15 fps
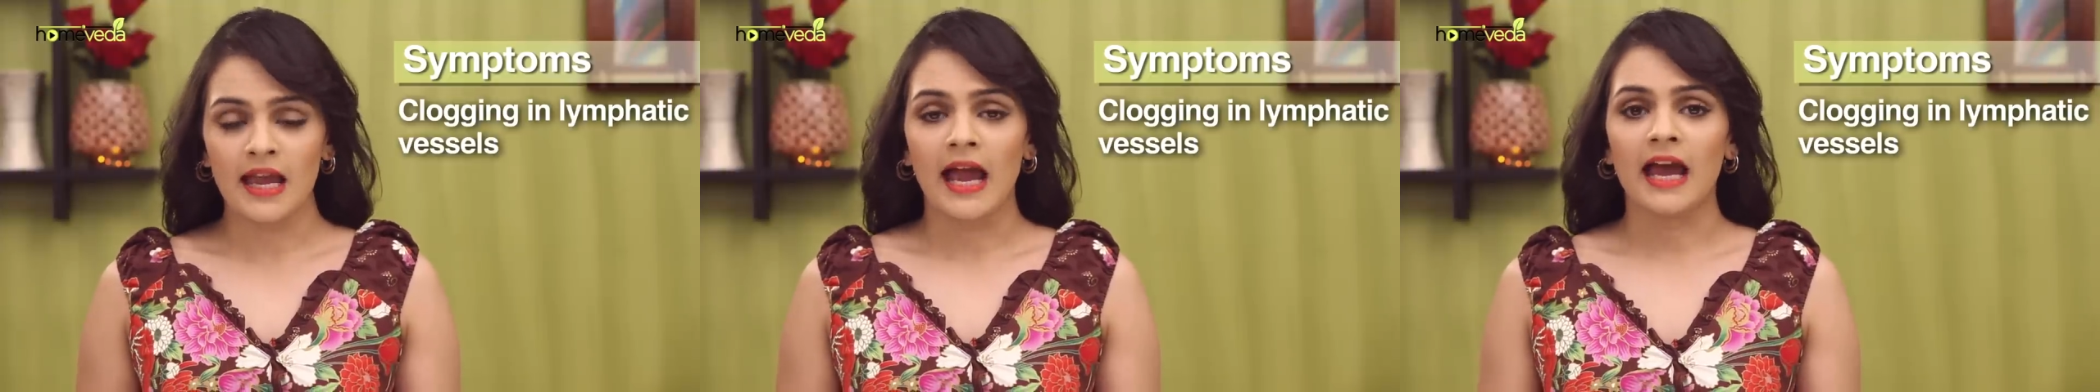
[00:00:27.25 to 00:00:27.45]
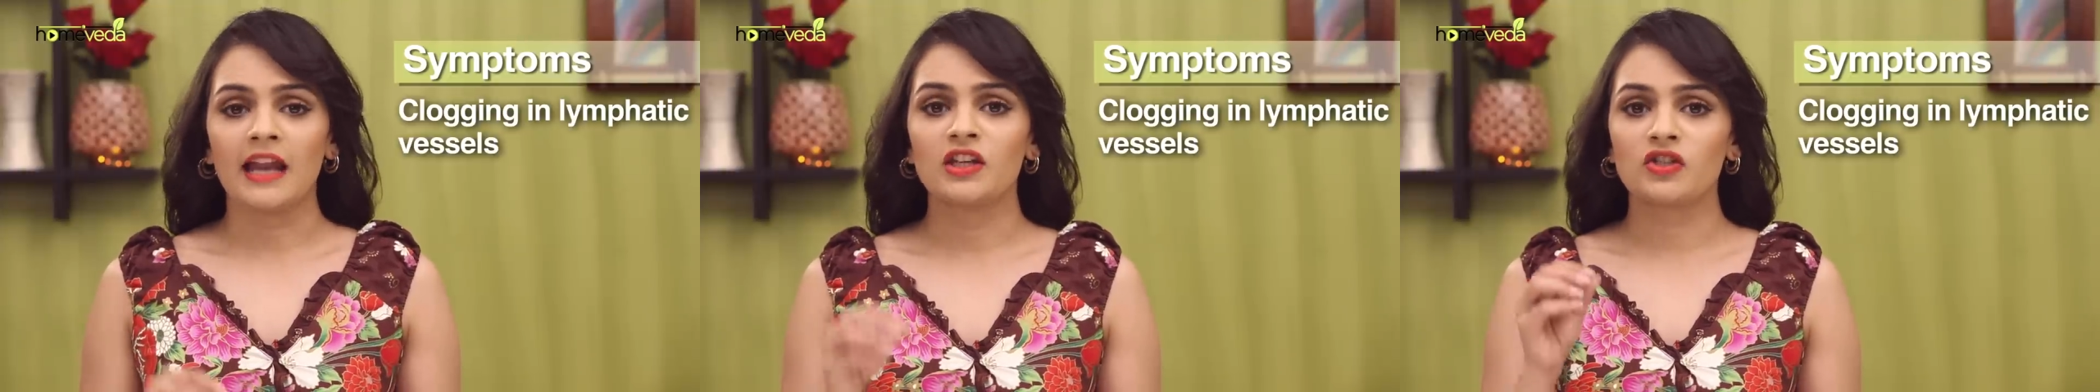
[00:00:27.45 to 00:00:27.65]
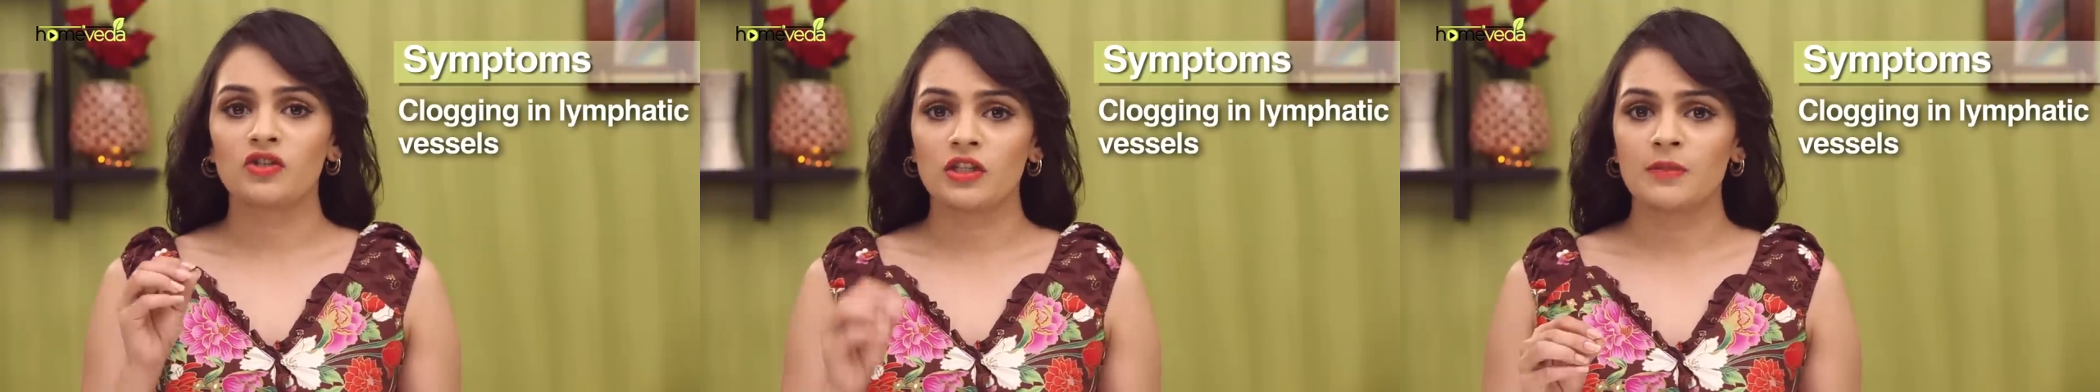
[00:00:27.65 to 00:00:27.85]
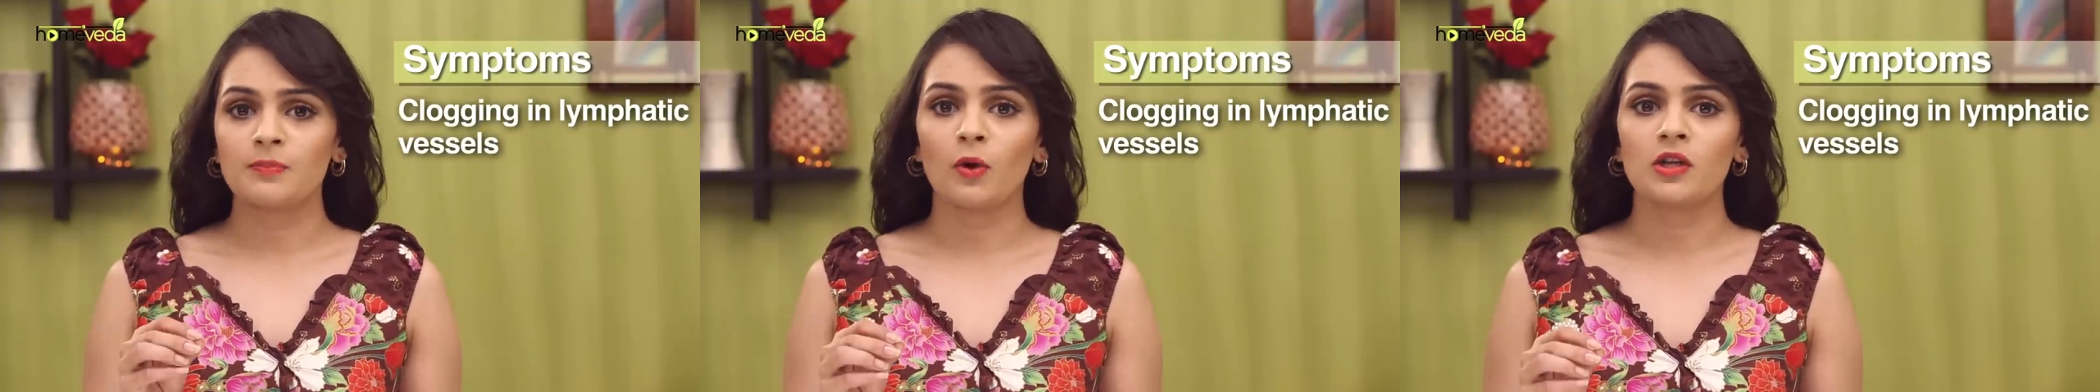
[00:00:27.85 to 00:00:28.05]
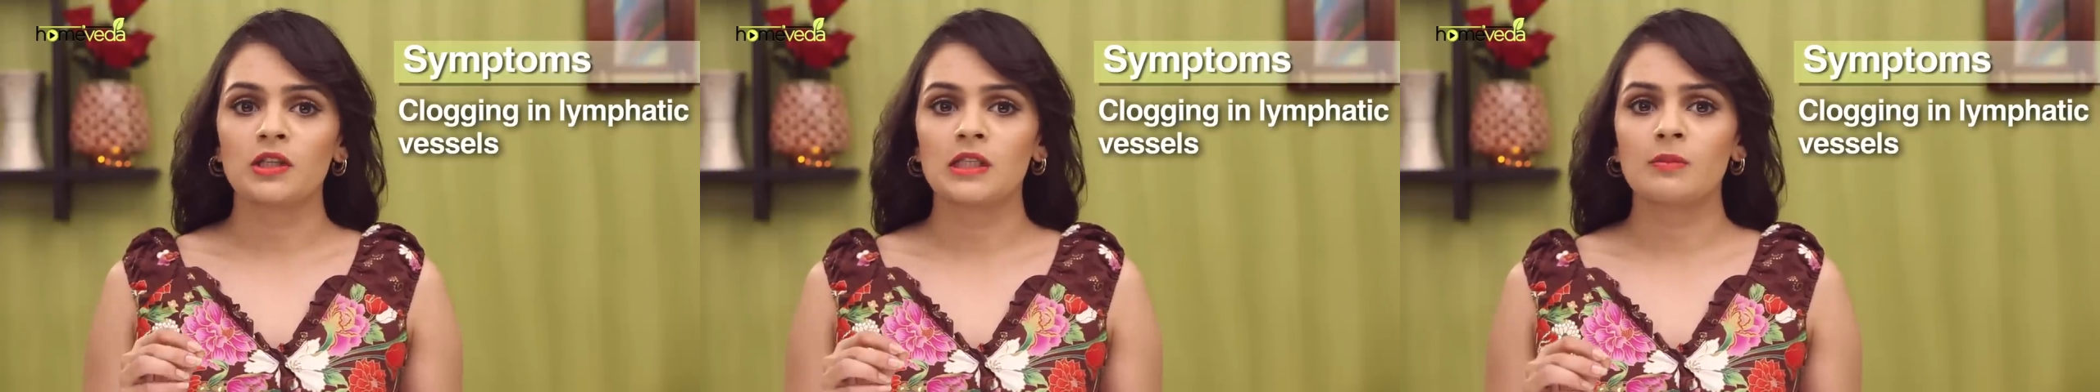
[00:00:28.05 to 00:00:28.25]
and is
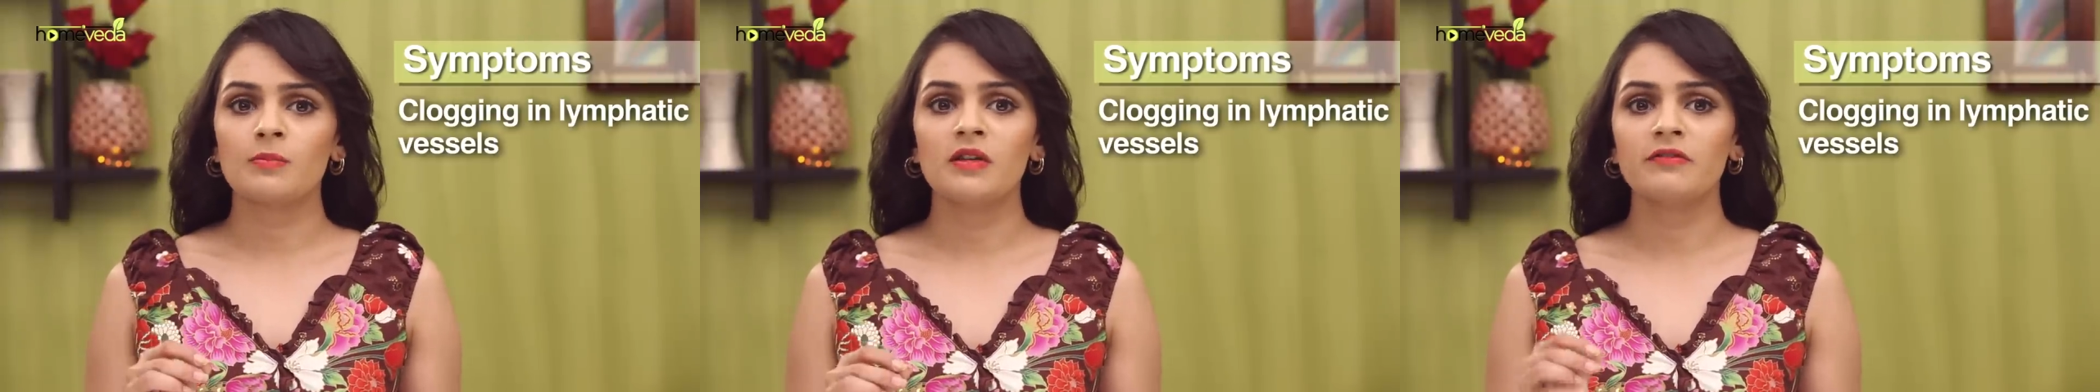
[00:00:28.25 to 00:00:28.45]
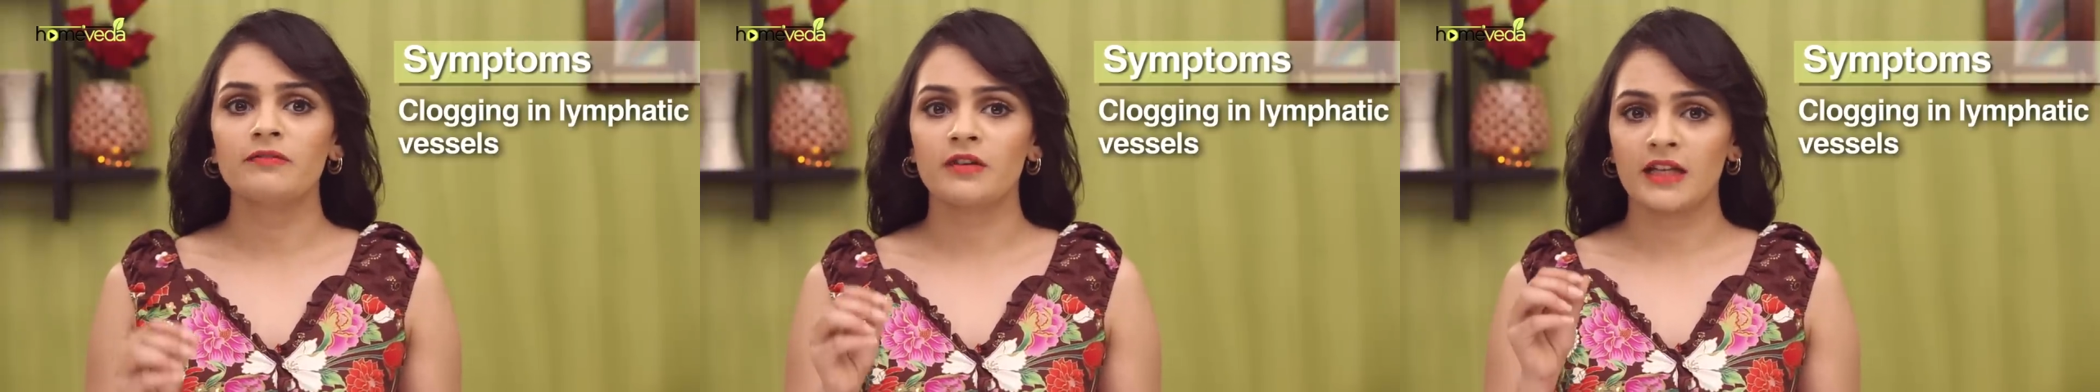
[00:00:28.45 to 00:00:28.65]
responsible for